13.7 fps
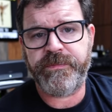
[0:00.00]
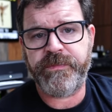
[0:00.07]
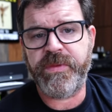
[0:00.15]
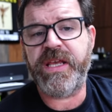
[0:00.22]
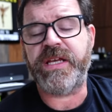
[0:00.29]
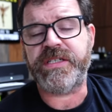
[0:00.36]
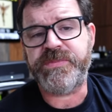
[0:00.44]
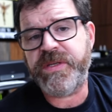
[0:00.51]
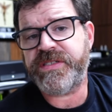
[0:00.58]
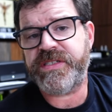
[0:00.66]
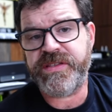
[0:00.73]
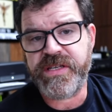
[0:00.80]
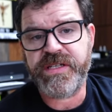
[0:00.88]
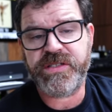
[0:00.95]
Yes, because
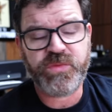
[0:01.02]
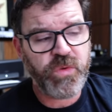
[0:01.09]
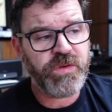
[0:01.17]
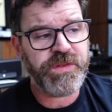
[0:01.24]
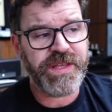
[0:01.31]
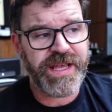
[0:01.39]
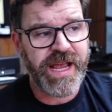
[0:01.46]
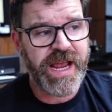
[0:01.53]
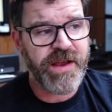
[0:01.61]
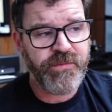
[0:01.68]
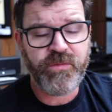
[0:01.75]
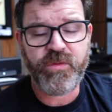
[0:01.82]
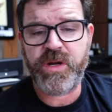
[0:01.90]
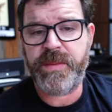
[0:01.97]
I think it's worth
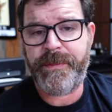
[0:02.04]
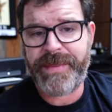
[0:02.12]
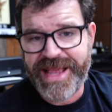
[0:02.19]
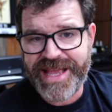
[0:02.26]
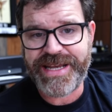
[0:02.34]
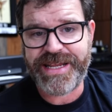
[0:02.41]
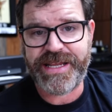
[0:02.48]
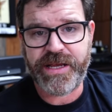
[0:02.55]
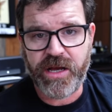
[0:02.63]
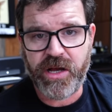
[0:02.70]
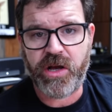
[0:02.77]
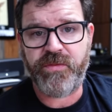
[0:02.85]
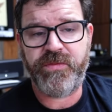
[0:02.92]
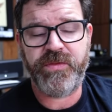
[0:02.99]
every penny
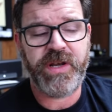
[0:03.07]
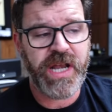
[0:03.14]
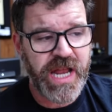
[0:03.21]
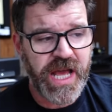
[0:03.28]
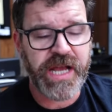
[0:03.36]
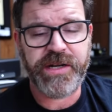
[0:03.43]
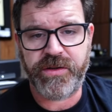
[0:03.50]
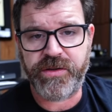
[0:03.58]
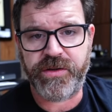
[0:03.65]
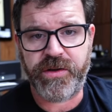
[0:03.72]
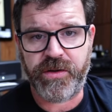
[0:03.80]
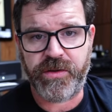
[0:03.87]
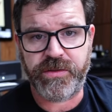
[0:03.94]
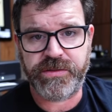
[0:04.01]
of
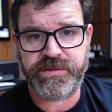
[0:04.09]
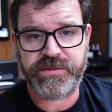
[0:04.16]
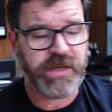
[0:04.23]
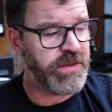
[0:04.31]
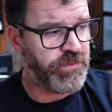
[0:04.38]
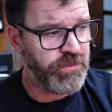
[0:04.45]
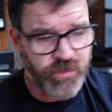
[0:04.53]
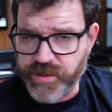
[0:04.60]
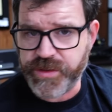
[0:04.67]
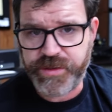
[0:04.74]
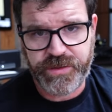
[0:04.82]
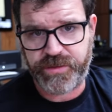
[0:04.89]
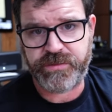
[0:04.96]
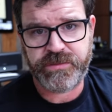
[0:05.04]
$900. I really
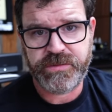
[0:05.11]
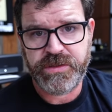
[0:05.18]
do.